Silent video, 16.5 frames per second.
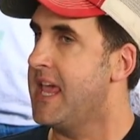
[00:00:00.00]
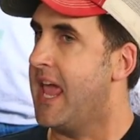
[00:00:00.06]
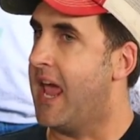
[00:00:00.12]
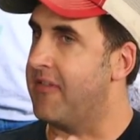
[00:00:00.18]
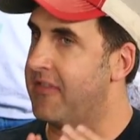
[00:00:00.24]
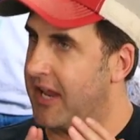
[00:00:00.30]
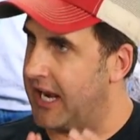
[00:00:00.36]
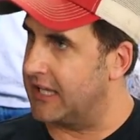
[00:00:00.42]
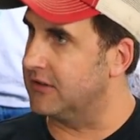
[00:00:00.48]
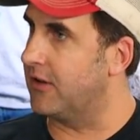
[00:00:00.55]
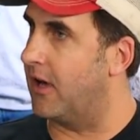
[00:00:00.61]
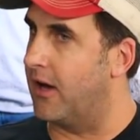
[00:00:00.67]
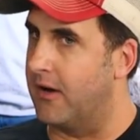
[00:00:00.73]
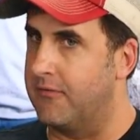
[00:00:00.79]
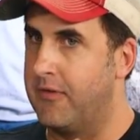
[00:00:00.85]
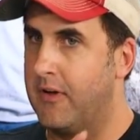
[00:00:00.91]
And then I
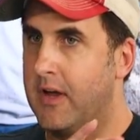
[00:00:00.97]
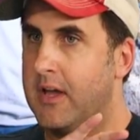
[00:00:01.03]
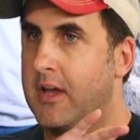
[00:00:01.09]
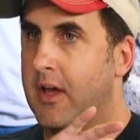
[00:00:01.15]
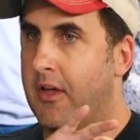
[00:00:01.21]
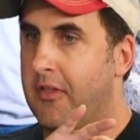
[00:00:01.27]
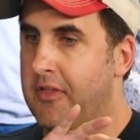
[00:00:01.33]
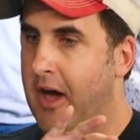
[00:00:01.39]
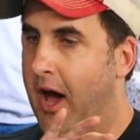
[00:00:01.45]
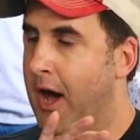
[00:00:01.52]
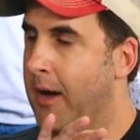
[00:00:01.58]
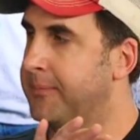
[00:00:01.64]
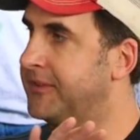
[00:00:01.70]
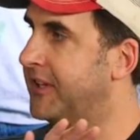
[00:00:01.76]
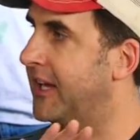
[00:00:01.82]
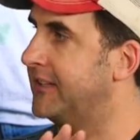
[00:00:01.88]
love the
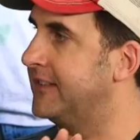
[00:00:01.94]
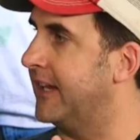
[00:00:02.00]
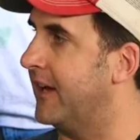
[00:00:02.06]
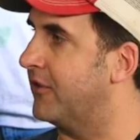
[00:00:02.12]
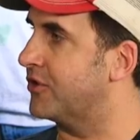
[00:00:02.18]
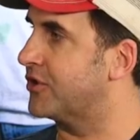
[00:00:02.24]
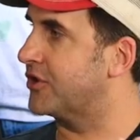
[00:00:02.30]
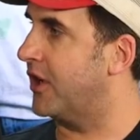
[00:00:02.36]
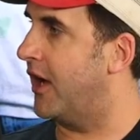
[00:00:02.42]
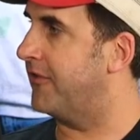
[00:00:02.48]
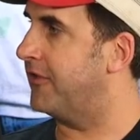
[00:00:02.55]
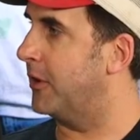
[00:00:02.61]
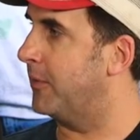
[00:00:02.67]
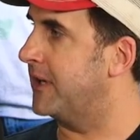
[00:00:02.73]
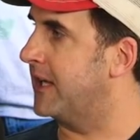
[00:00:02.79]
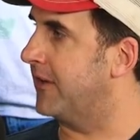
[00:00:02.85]
upside down shot
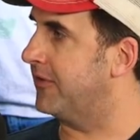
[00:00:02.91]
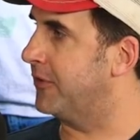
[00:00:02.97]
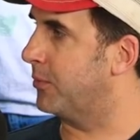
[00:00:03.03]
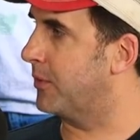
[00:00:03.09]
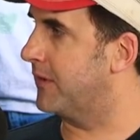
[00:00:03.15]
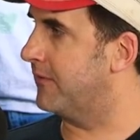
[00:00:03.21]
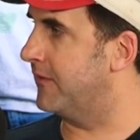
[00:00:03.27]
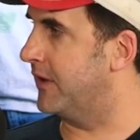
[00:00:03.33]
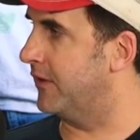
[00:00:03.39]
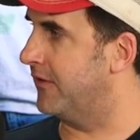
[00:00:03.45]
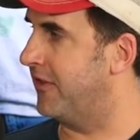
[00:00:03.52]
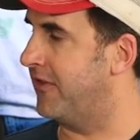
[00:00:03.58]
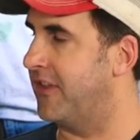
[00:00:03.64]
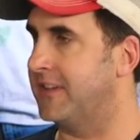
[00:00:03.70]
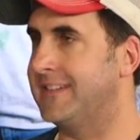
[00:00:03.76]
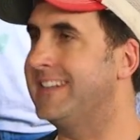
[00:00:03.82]
that we get the reveal
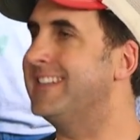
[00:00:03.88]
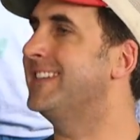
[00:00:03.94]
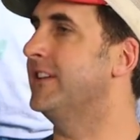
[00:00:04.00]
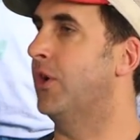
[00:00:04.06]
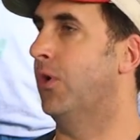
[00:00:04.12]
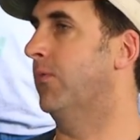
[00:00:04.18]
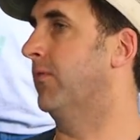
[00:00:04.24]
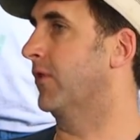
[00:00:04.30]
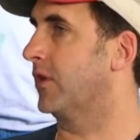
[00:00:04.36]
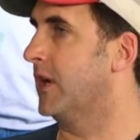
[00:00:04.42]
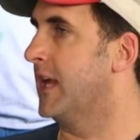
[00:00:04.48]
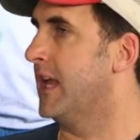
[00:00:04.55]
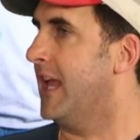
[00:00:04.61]
that this isn't over.